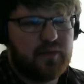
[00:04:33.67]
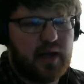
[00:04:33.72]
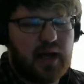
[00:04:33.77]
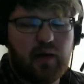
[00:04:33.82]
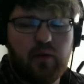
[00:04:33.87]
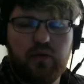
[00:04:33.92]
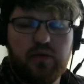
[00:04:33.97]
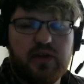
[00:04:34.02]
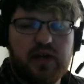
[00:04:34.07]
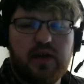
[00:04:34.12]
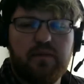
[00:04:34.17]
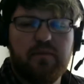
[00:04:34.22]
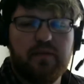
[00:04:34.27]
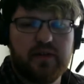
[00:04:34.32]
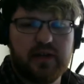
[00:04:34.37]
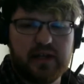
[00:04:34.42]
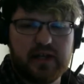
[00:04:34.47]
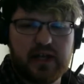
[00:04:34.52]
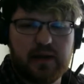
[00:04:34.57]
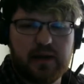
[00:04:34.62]
I will
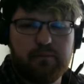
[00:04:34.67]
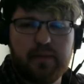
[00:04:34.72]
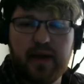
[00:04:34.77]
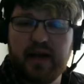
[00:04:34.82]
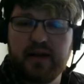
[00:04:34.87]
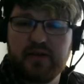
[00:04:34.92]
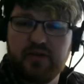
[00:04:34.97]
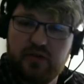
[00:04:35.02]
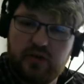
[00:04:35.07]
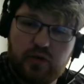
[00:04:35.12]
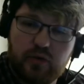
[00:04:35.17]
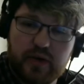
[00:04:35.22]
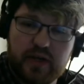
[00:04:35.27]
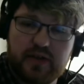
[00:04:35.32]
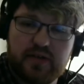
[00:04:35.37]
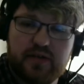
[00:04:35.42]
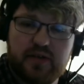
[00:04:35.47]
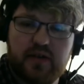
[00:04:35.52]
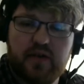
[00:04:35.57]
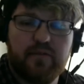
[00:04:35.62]
definitely get back to
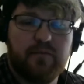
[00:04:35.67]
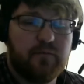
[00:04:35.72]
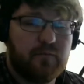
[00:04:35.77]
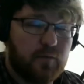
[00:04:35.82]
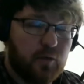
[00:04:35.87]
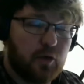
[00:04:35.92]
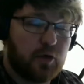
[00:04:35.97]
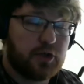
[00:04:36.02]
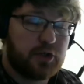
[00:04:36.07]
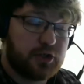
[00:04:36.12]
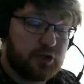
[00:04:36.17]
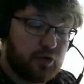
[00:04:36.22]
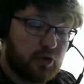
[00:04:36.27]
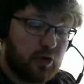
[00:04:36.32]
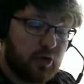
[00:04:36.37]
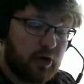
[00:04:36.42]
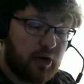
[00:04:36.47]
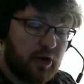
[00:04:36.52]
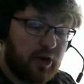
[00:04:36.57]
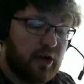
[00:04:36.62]
it for
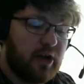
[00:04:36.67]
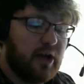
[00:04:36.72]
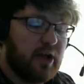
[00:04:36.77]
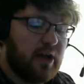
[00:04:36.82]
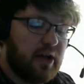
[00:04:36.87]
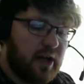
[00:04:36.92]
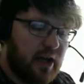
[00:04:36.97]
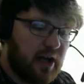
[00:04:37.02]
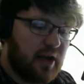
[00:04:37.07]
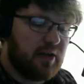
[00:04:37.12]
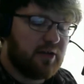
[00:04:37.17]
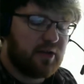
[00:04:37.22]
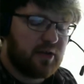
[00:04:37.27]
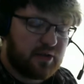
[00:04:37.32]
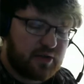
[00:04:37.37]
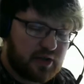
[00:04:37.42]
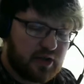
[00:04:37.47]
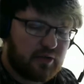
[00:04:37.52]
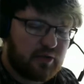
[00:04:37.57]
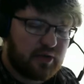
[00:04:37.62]
sure. It is a
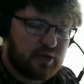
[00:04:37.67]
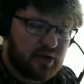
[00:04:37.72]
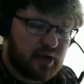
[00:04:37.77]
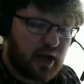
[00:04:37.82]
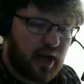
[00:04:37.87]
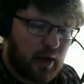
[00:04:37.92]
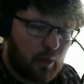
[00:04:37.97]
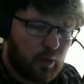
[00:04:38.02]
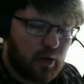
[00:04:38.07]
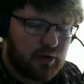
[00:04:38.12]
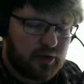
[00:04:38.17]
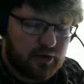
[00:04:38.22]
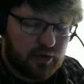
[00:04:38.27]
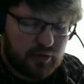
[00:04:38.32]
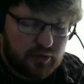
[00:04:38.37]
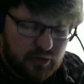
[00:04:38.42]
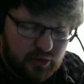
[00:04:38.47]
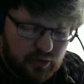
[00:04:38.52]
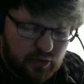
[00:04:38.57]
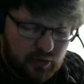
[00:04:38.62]
series that I want to
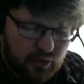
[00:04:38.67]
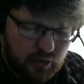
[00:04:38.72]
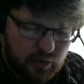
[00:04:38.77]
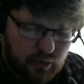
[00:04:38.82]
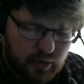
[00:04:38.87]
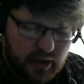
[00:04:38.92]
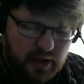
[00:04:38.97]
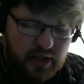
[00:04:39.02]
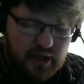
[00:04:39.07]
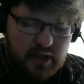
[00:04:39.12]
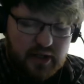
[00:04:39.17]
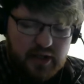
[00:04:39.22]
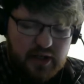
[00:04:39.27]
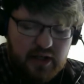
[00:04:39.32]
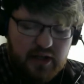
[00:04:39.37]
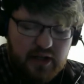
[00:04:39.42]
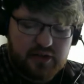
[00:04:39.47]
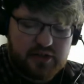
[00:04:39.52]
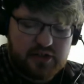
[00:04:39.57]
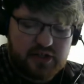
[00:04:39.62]
do.
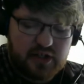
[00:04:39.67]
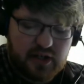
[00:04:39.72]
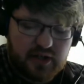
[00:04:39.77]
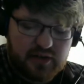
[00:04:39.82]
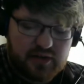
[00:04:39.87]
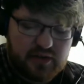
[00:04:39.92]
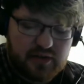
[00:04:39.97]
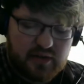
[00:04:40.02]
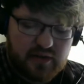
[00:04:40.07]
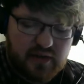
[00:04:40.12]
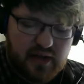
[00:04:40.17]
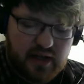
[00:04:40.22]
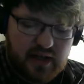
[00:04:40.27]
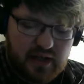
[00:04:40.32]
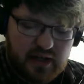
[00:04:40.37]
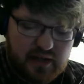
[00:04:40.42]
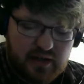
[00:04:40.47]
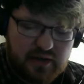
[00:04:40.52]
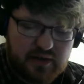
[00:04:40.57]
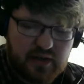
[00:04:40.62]
It's just that
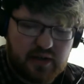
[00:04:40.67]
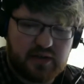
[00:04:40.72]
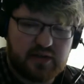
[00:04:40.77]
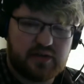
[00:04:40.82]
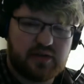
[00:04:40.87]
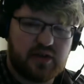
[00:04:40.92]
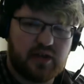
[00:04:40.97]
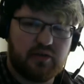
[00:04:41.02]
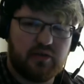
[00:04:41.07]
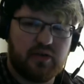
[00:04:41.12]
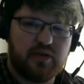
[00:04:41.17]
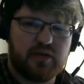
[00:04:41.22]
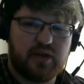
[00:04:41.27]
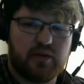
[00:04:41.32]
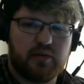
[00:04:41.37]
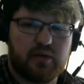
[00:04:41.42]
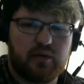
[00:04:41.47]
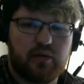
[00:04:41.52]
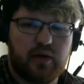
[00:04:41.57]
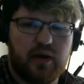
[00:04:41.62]
it is a series that
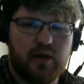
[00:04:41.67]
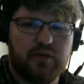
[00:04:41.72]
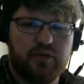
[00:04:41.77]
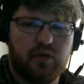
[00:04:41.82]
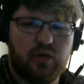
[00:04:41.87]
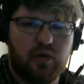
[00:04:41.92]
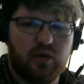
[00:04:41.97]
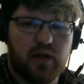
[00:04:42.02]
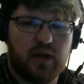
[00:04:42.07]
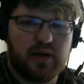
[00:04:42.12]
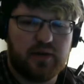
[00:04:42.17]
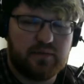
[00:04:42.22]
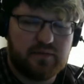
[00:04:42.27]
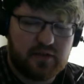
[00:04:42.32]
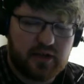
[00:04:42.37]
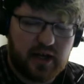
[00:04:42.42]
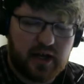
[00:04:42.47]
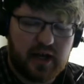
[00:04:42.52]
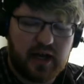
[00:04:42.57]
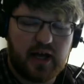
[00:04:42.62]
requires a whole lot of
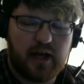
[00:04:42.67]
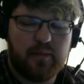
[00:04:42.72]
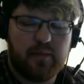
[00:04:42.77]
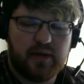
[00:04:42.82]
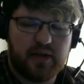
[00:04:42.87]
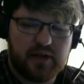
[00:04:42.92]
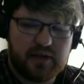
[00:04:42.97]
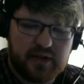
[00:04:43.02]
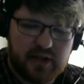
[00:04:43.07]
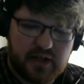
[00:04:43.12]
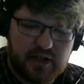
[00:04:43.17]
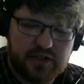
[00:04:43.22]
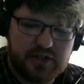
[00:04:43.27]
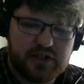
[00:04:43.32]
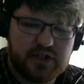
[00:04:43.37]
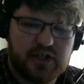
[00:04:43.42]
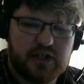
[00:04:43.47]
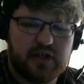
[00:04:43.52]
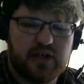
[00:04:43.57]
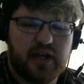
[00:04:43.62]
time and
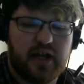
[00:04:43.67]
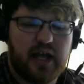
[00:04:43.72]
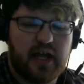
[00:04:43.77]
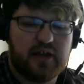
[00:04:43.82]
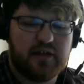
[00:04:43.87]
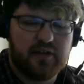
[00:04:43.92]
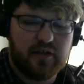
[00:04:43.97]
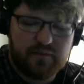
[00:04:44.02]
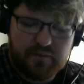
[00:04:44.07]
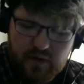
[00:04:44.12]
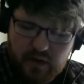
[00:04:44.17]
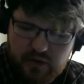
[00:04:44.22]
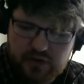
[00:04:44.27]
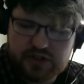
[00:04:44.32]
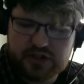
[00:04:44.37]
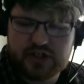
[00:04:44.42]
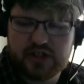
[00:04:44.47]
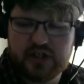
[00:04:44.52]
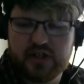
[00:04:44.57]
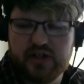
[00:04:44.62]
attention and
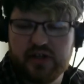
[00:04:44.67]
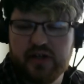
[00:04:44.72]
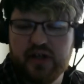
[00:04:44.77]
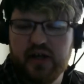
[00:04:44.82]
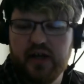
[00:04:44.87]
devotion